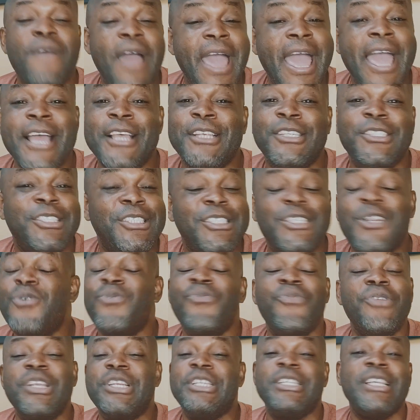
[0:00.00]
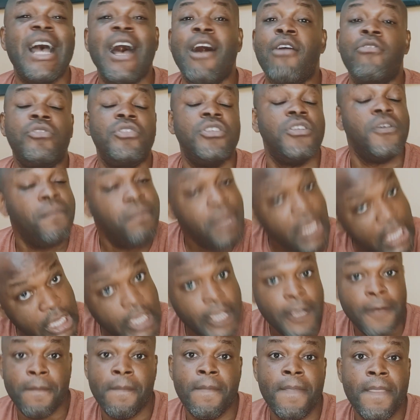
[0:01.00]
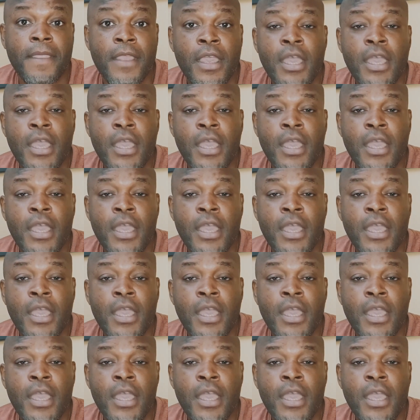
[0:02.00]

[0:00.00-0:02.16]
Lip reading: fans don't reach out to me.